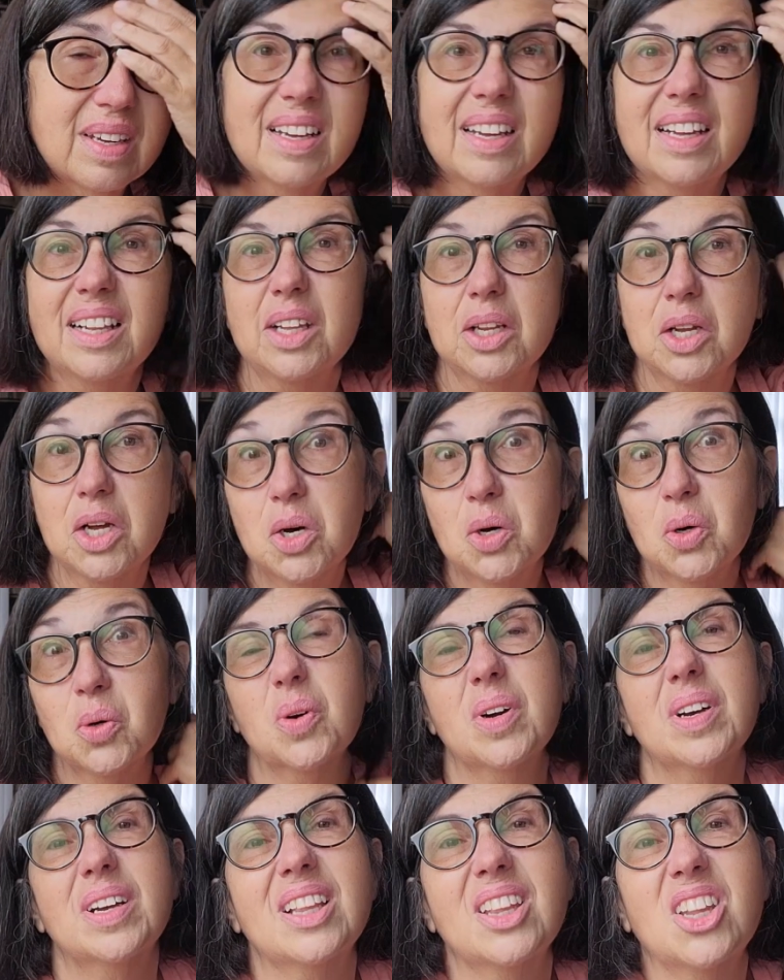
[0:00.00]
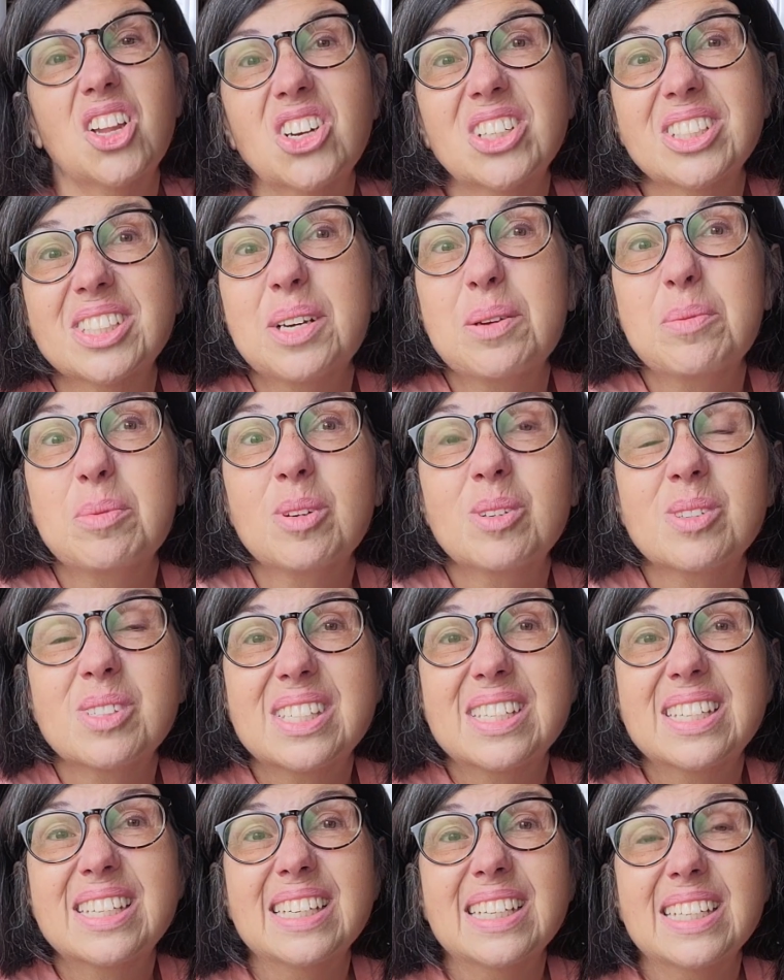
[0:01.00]
Hello, long time no
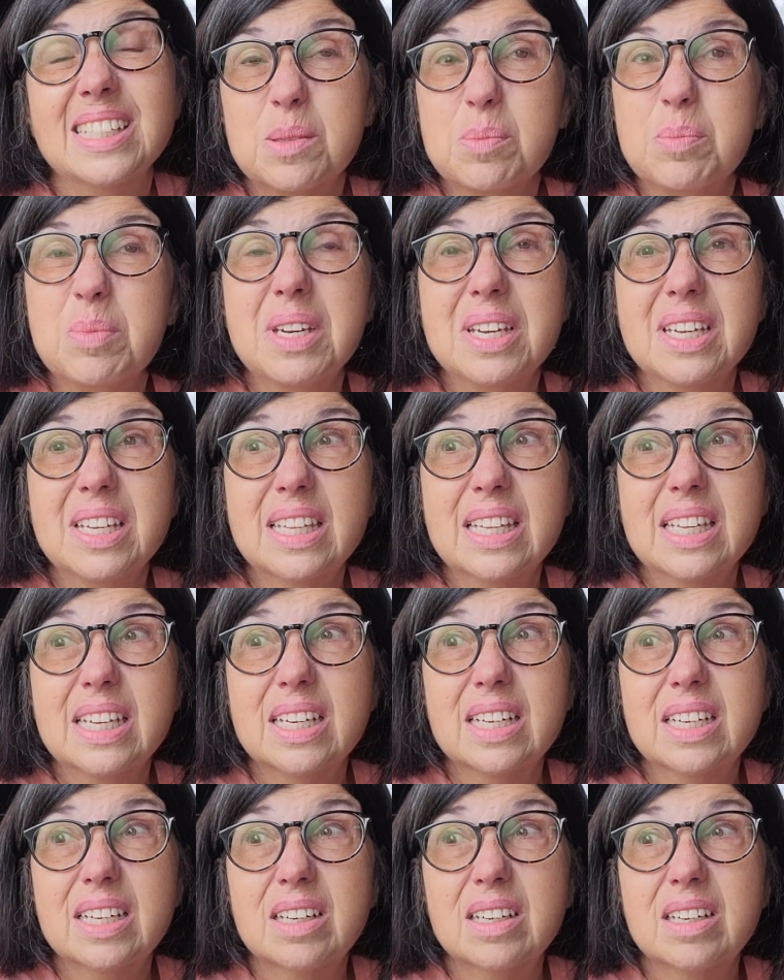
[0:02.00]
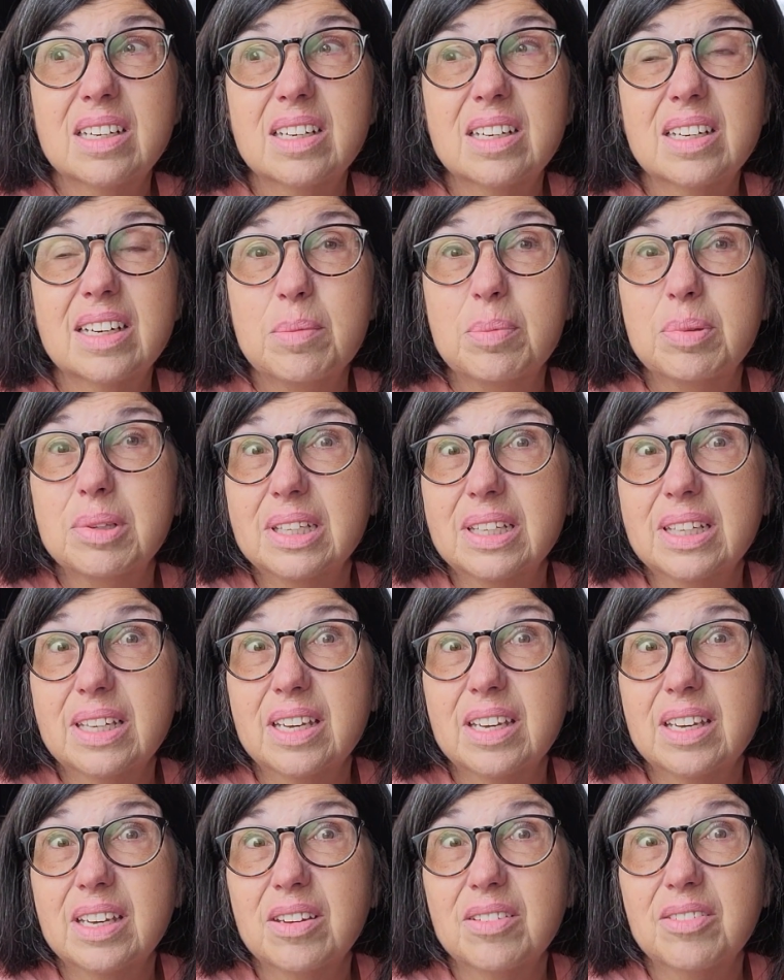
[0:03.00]
see. It's been, I
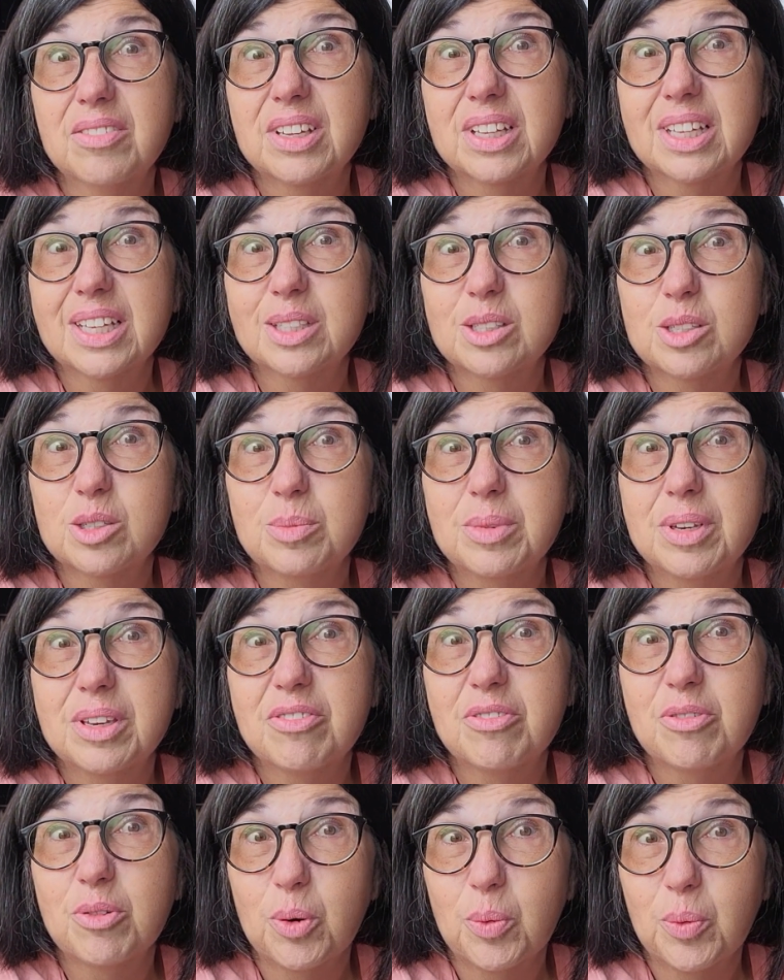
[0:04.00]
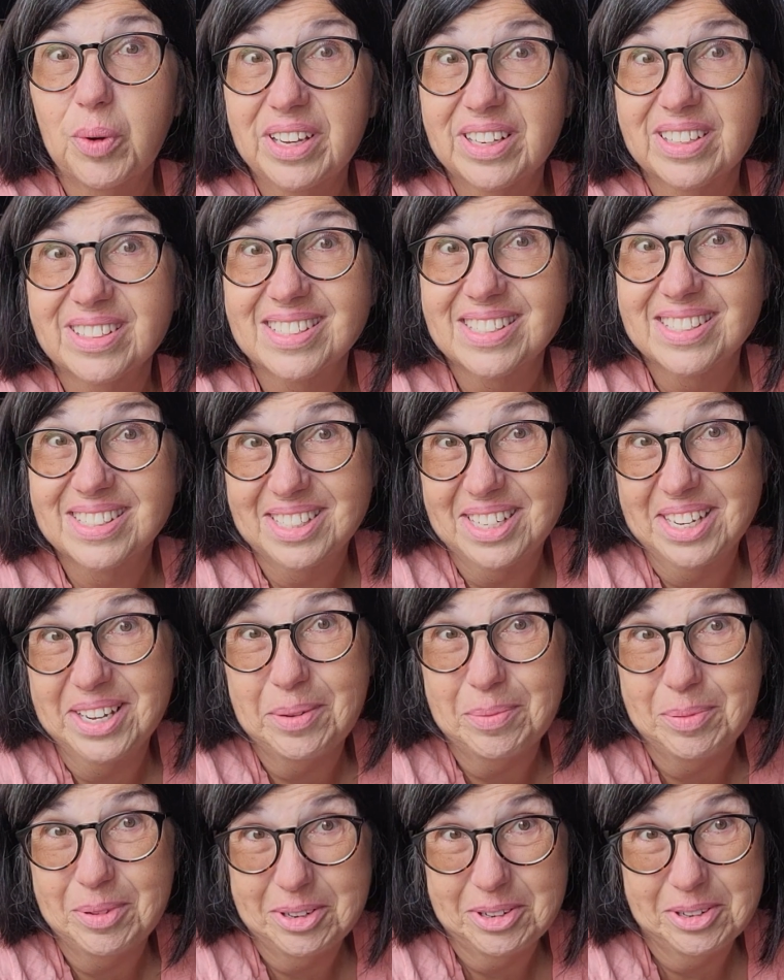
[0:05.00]
believe, Elaine told me 4 weeks since I
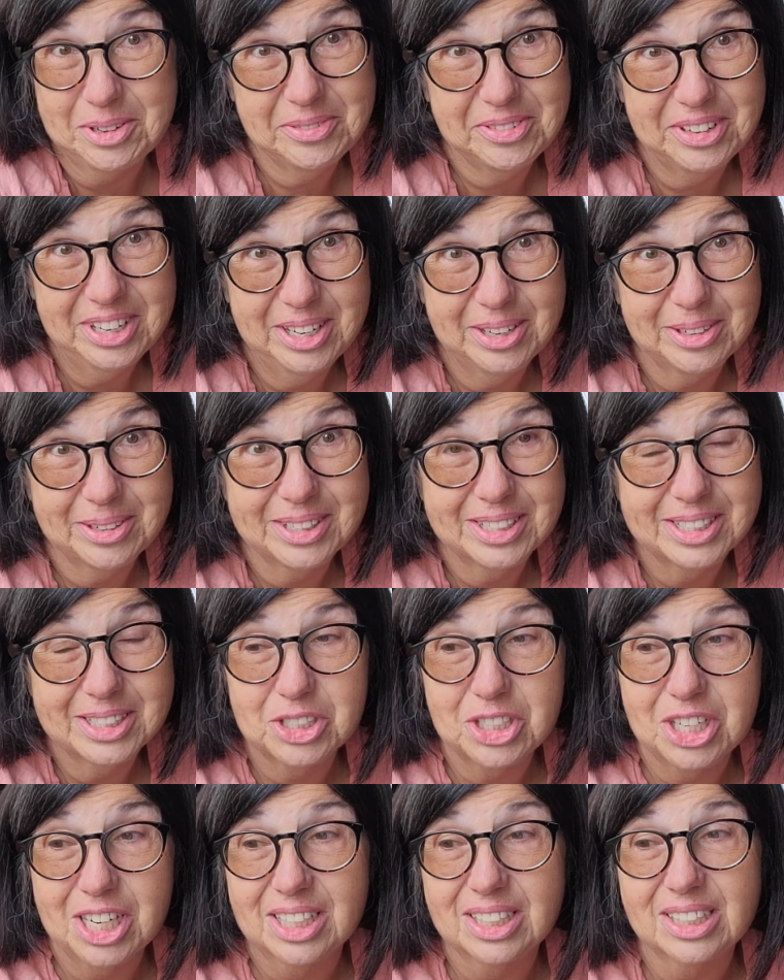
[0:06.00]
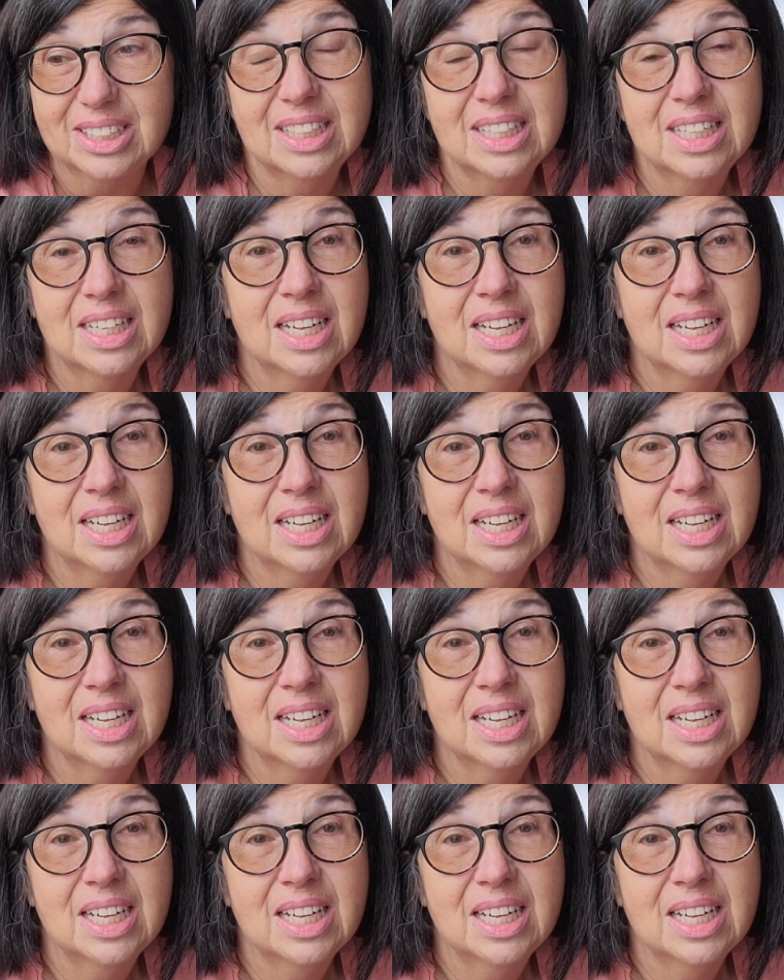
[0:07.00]
uploaded a video to this channel.